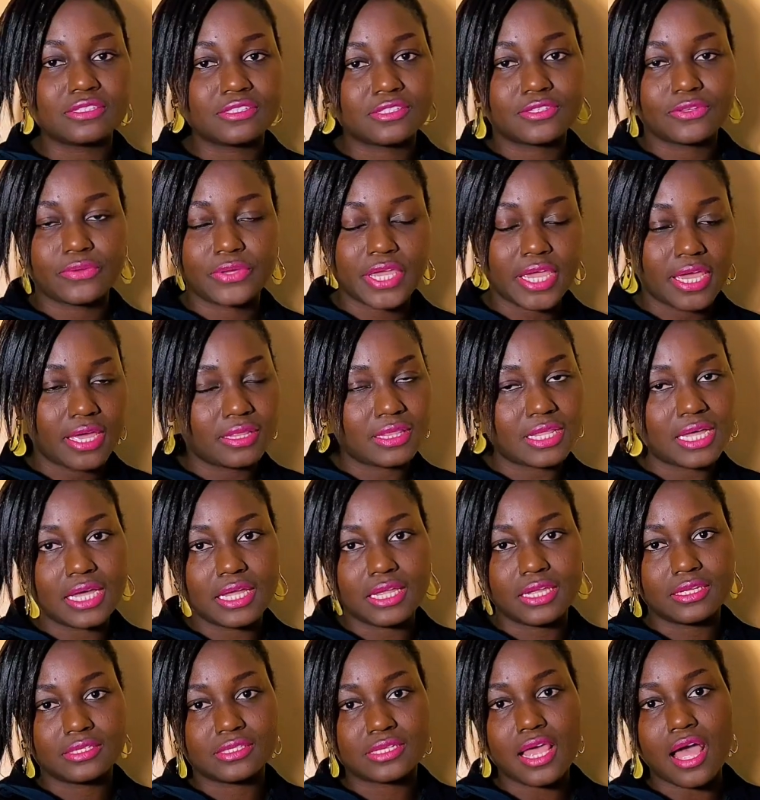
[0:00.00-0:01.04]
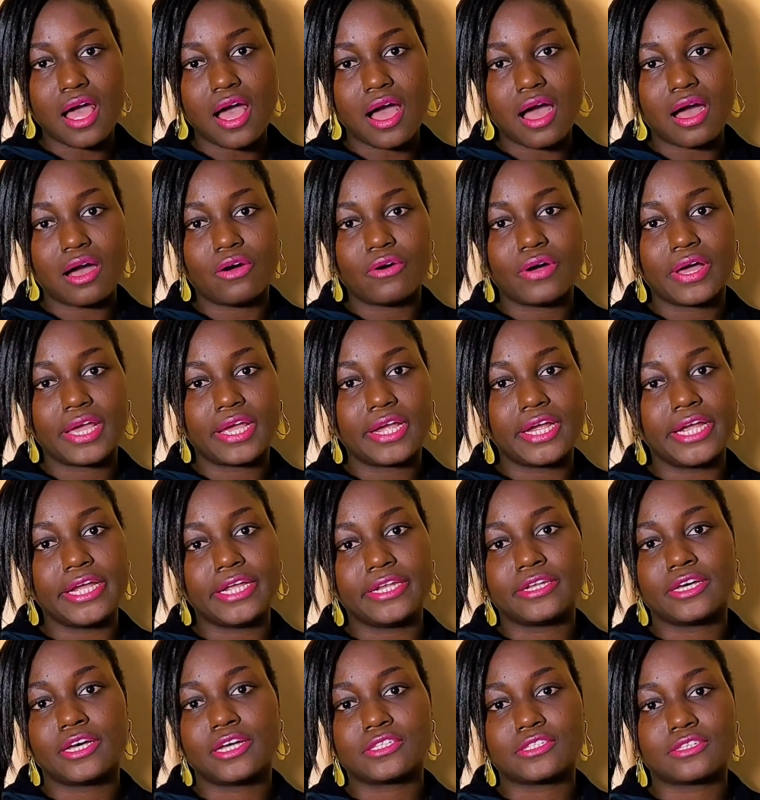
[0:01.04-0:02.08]
So yeah, that is how I
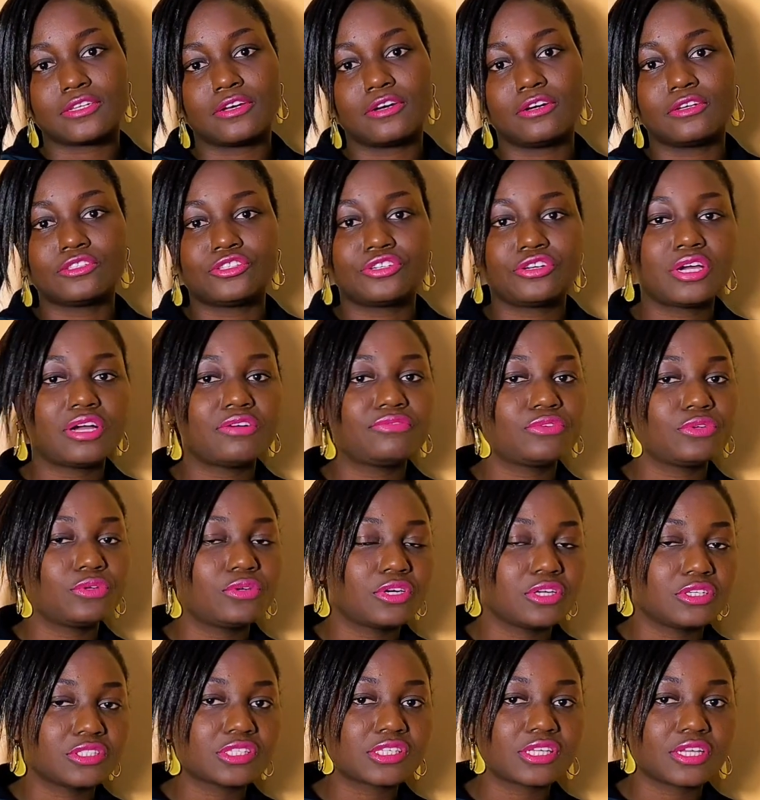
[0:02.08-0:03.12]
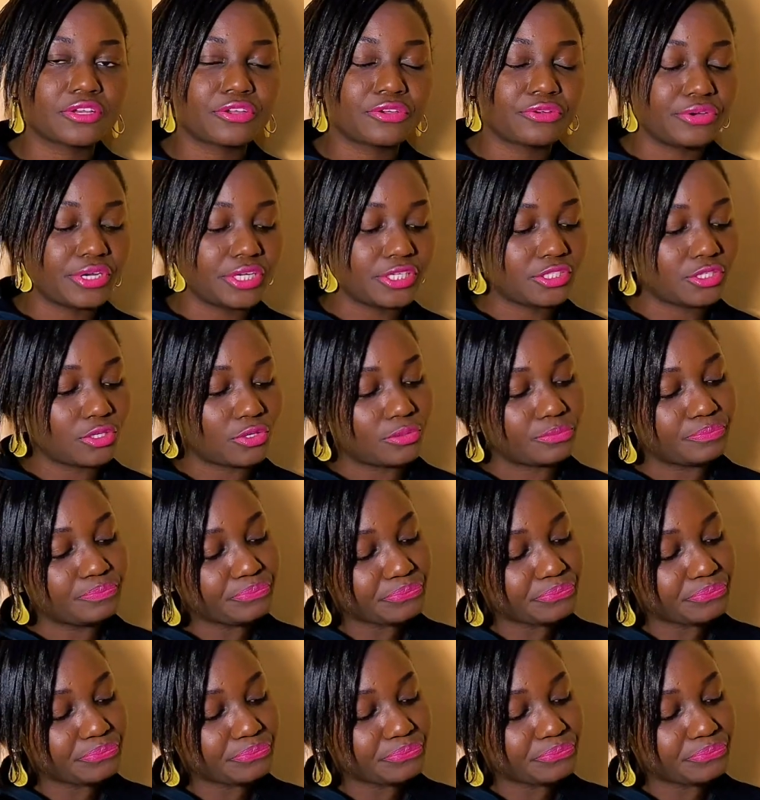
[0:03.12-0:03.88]
earn as a travel content creator.